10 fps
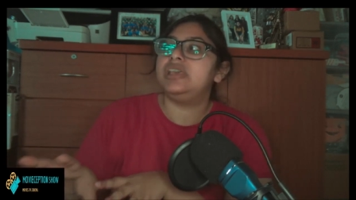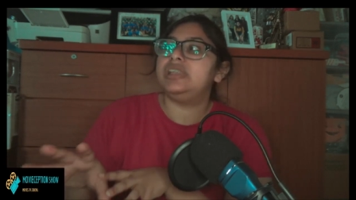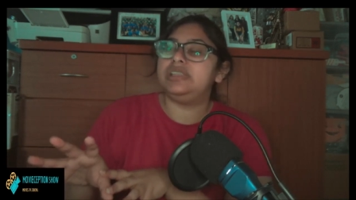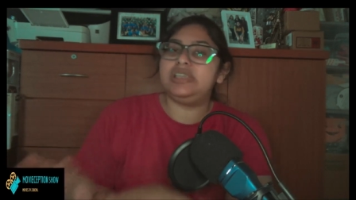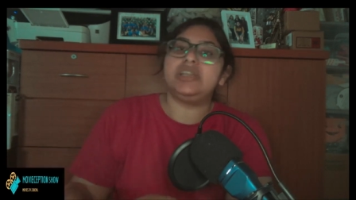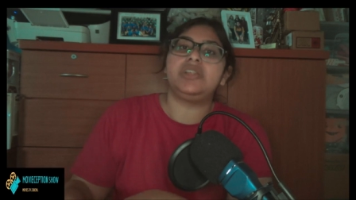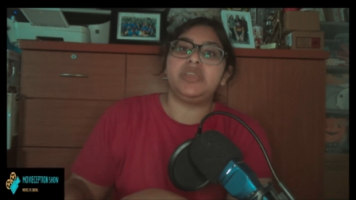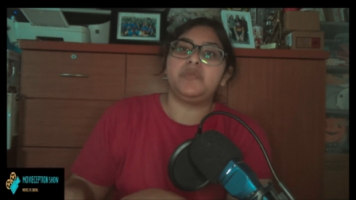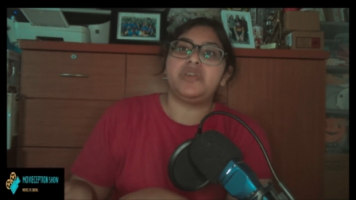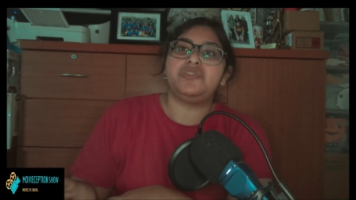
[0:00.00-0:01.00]

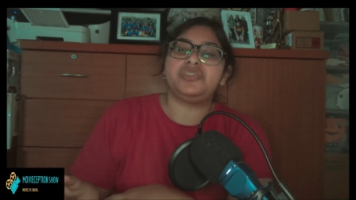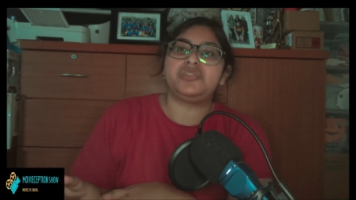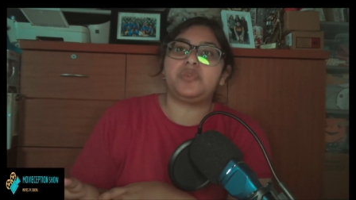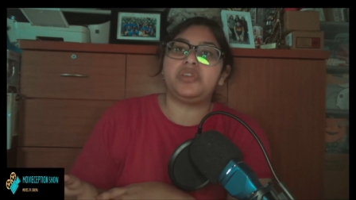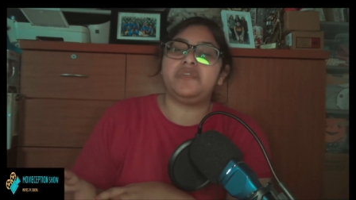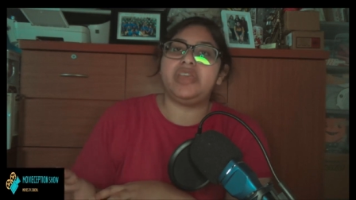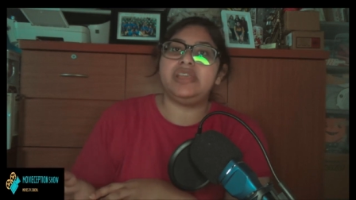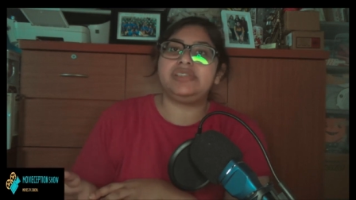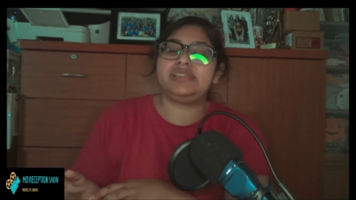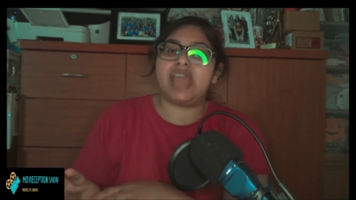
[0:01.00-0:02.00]
dealing with just sort of
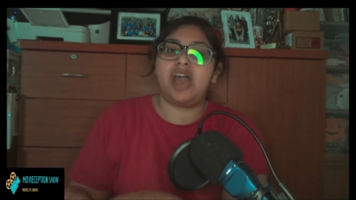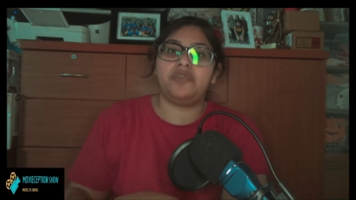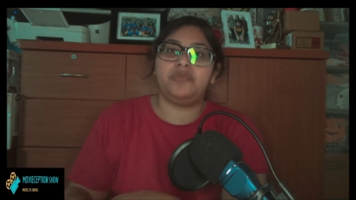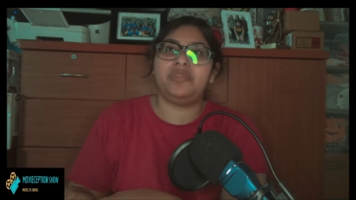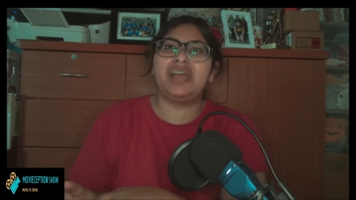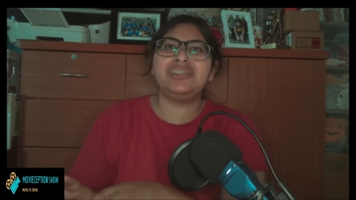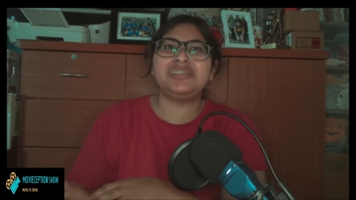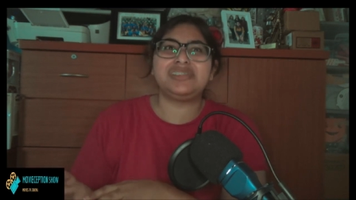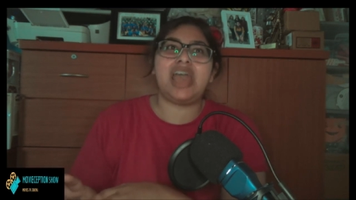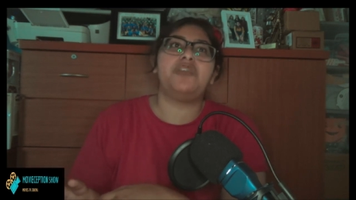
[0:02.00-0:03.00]
his
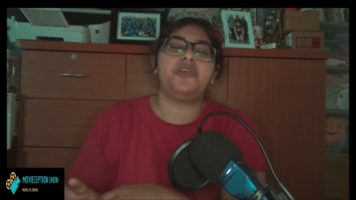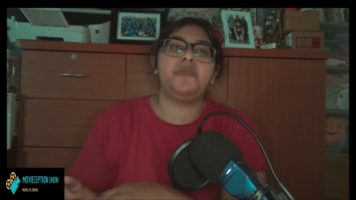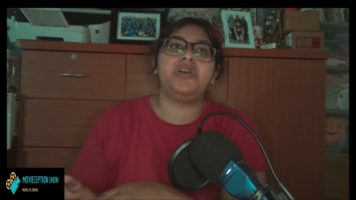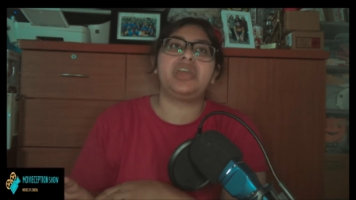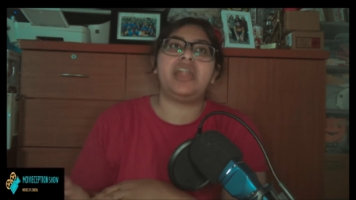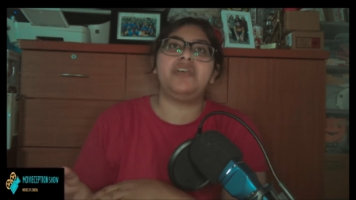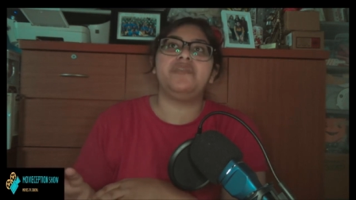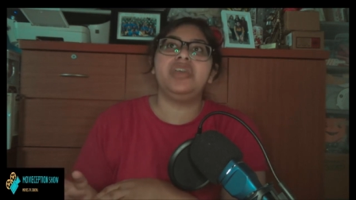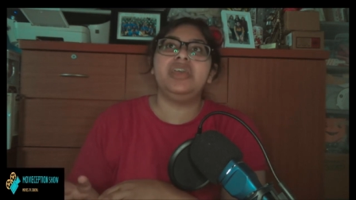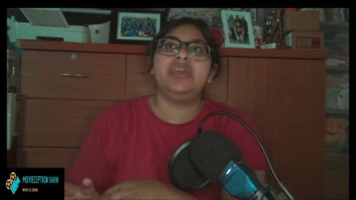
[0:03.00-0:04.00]
downfall, but kind of
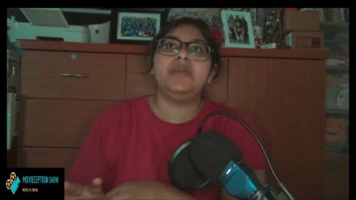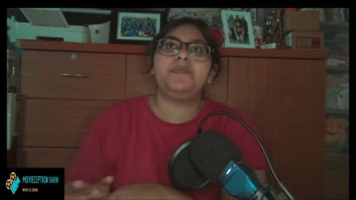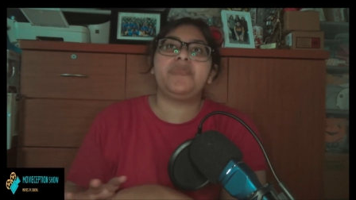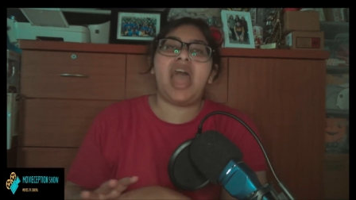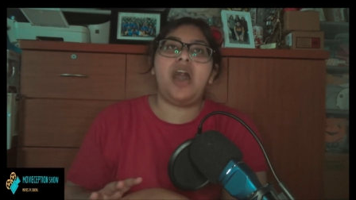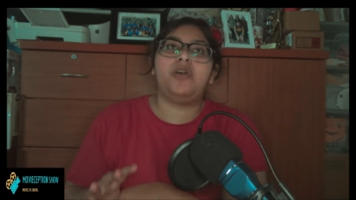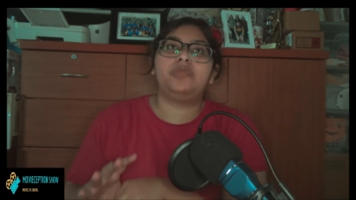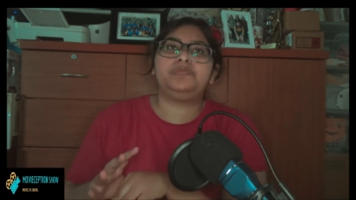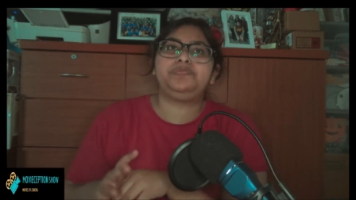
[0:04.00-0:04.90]
how